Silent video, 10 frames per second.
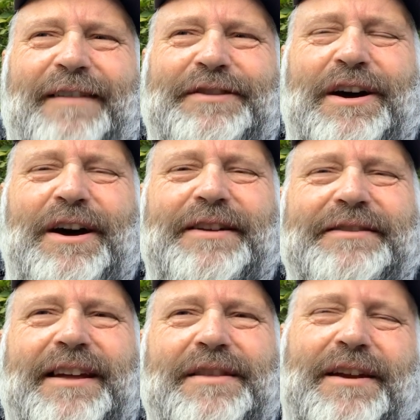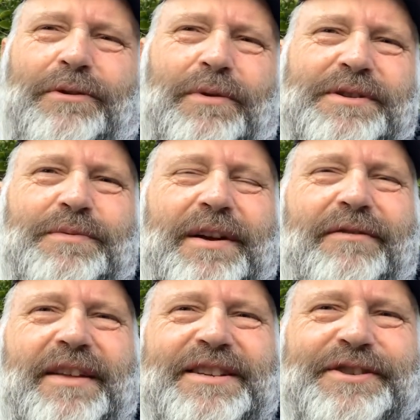on. And then of course,
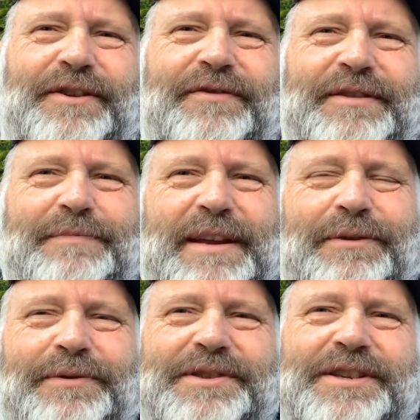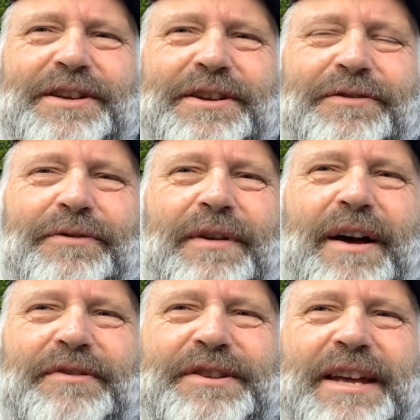whatever they served at meals
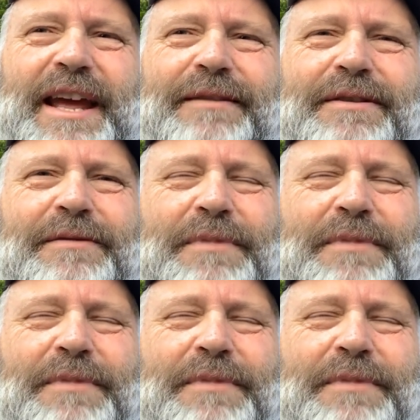throughout the day.